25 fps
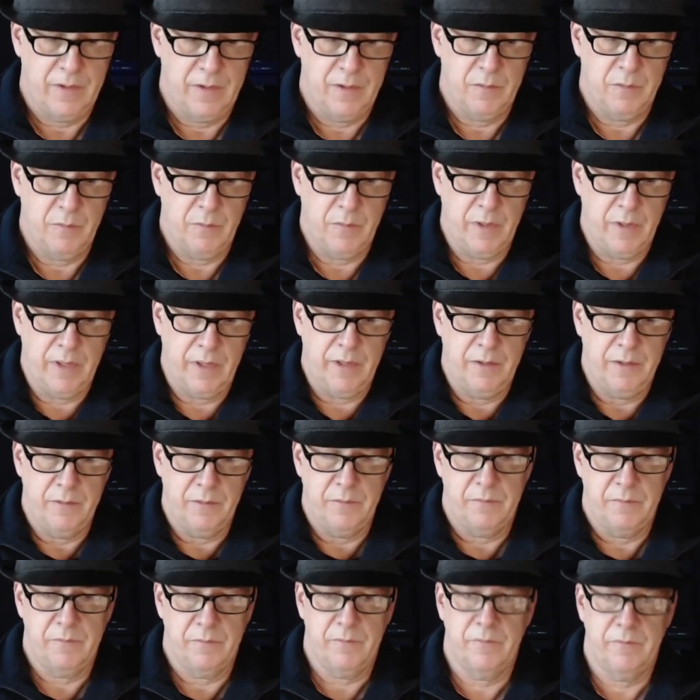my
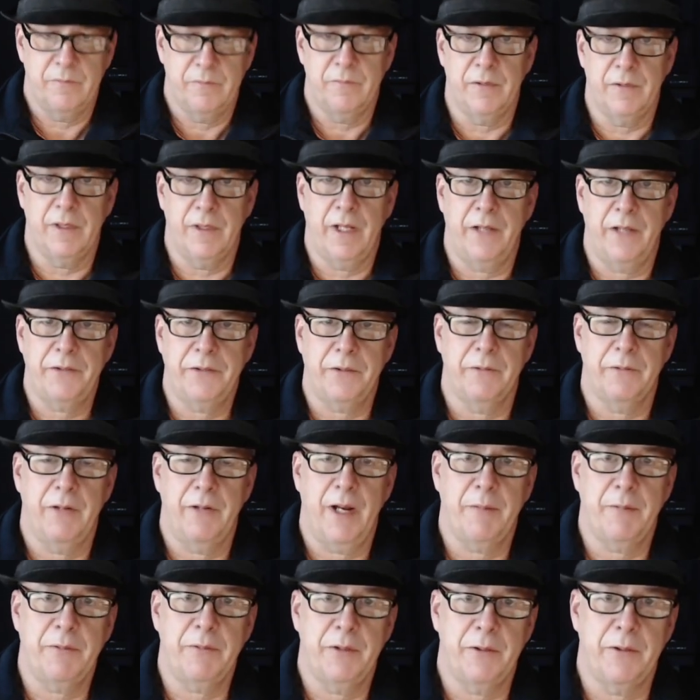
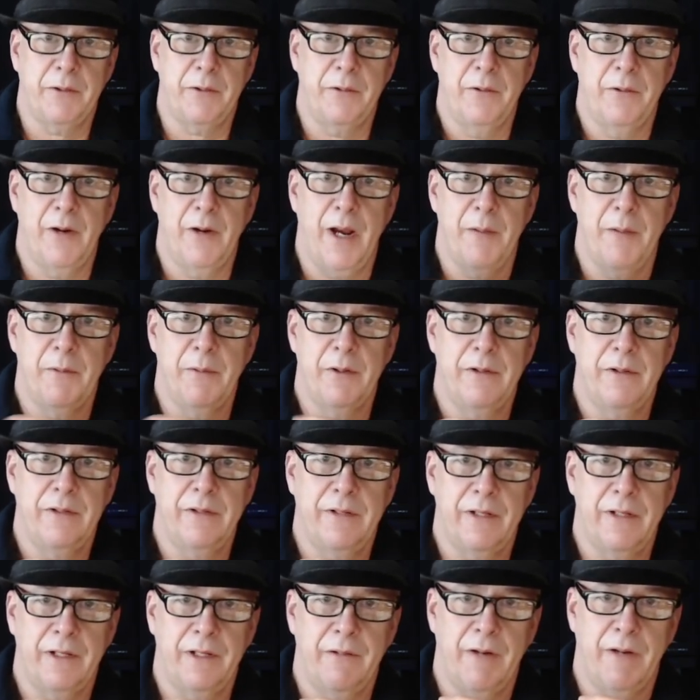Velociraptor grabber.
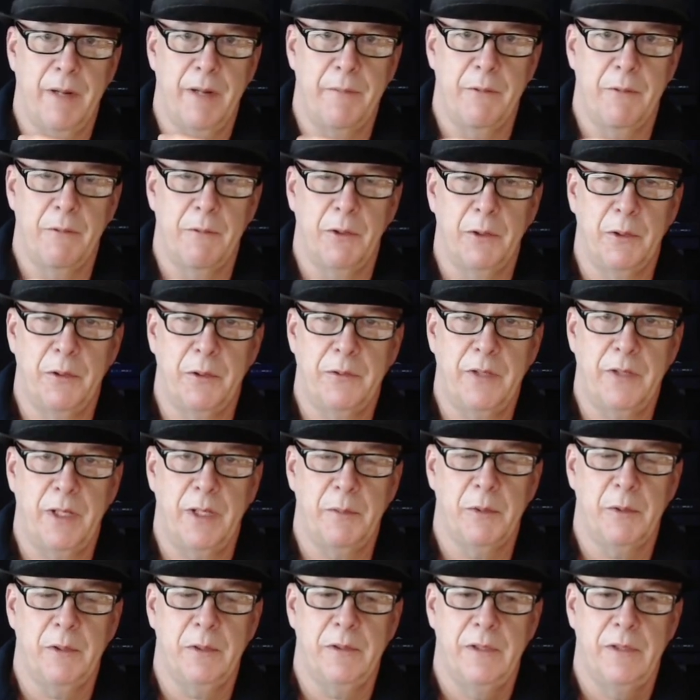I grabbed the roller
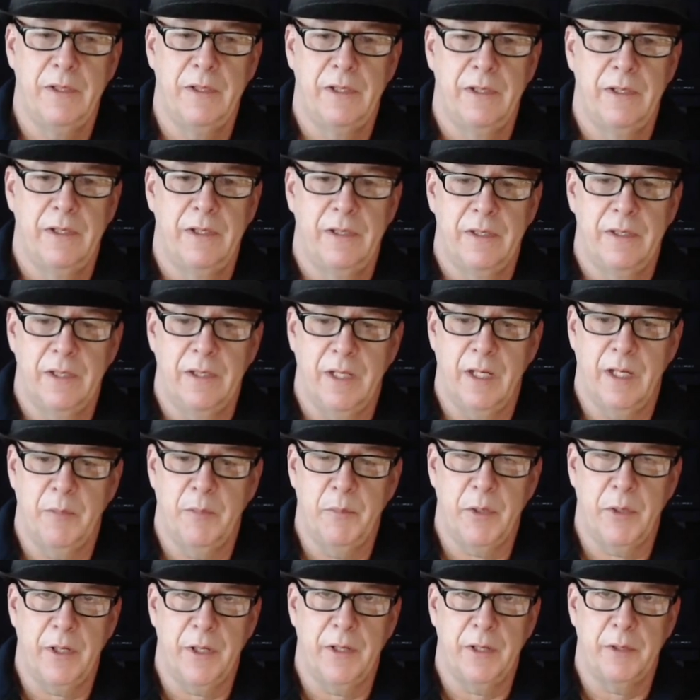table, uh,
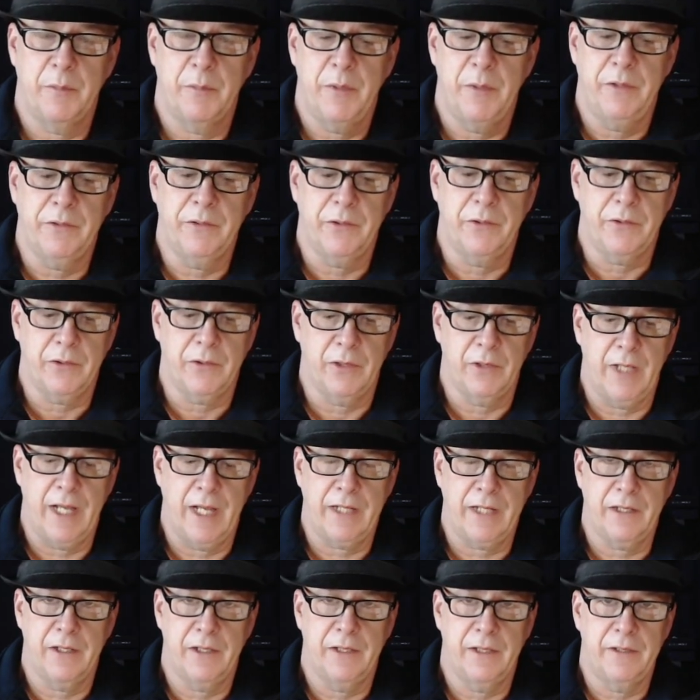put another piece of
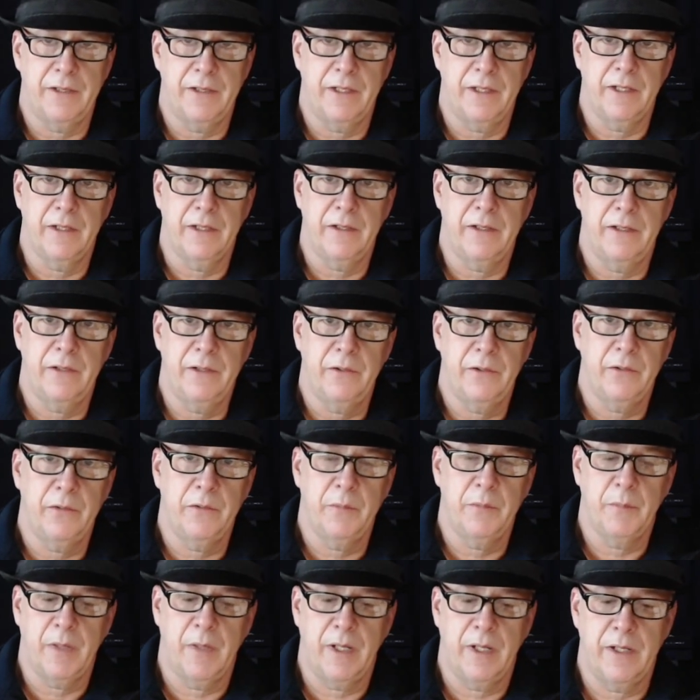shellac on there,
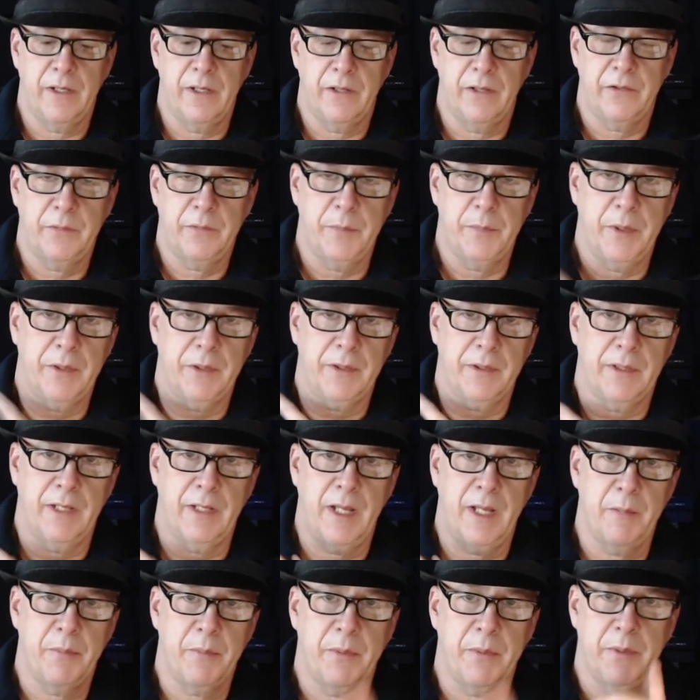used my uh, spirit
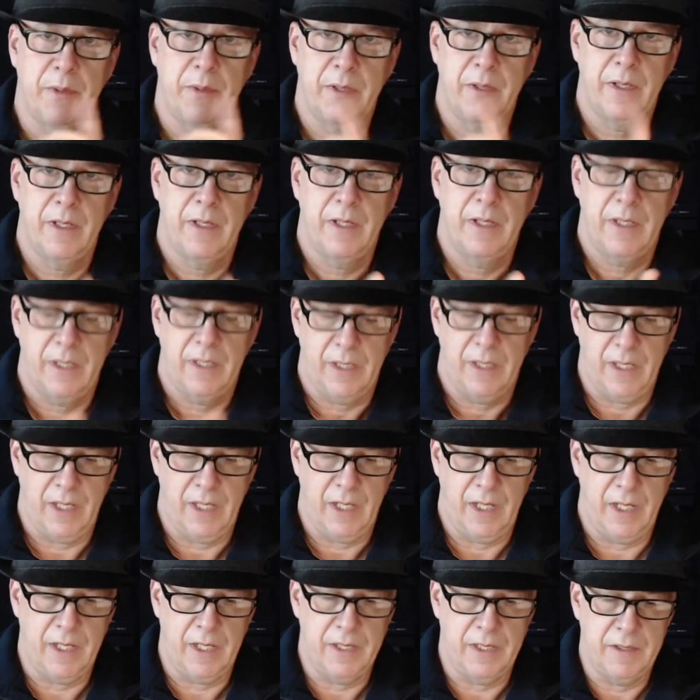lamp
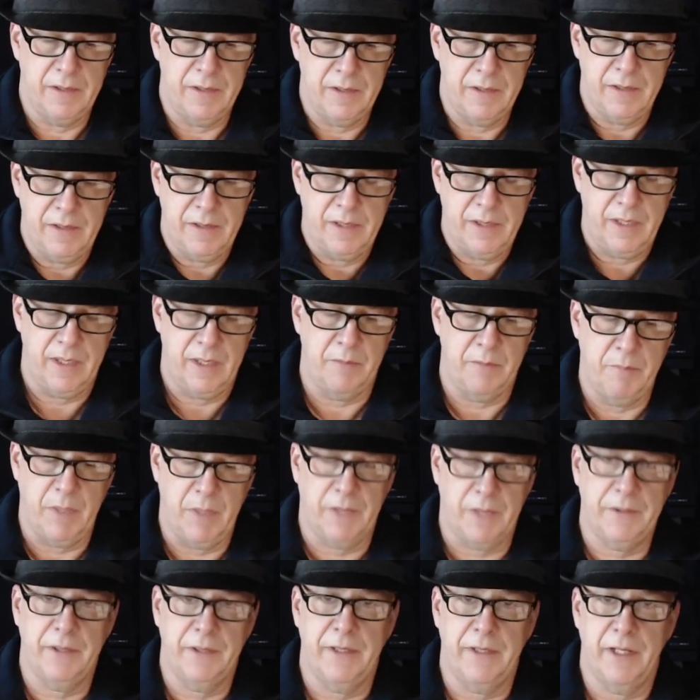and, and
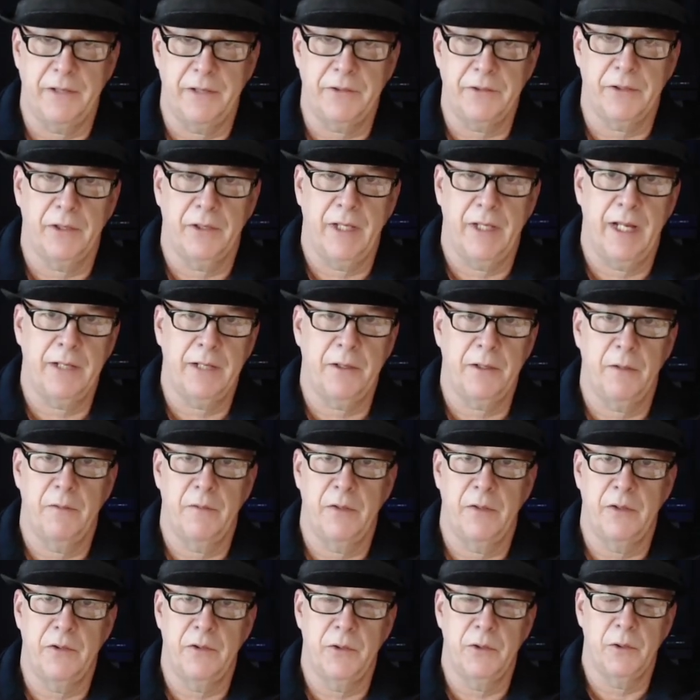melted that shellac
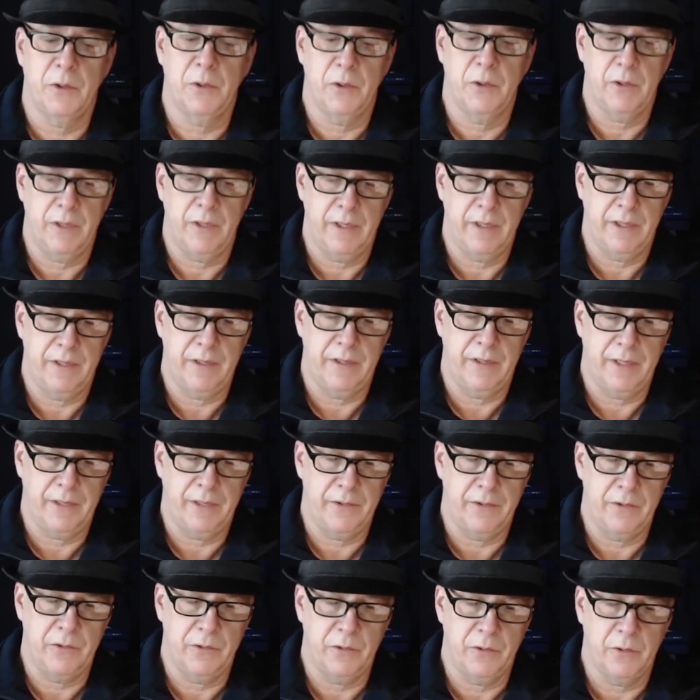over the jewel and now
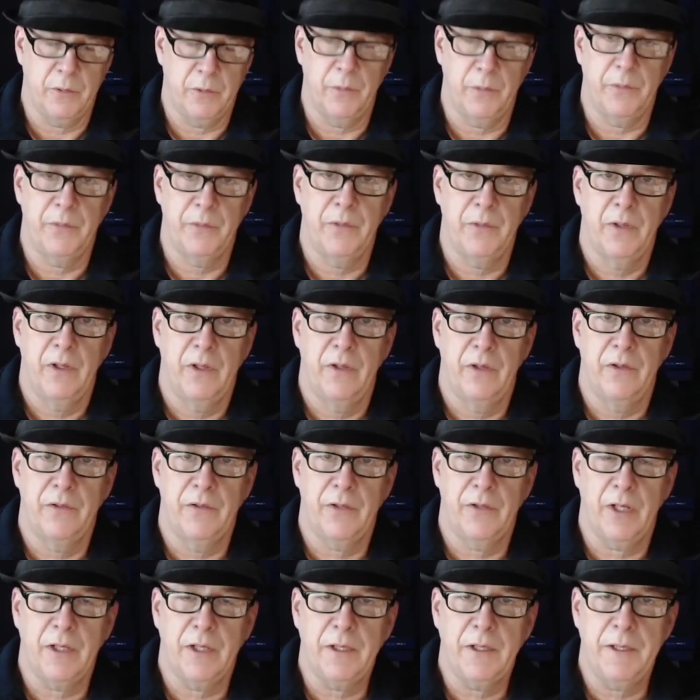the jewel was
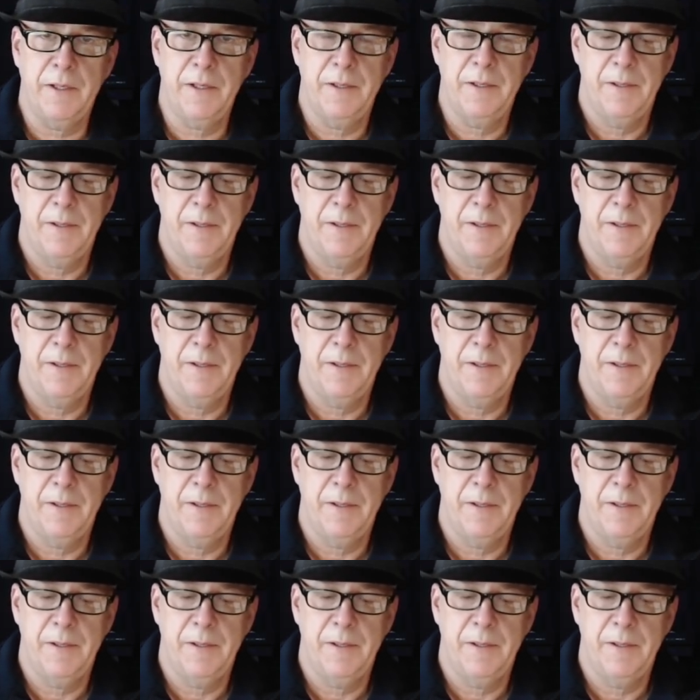solid.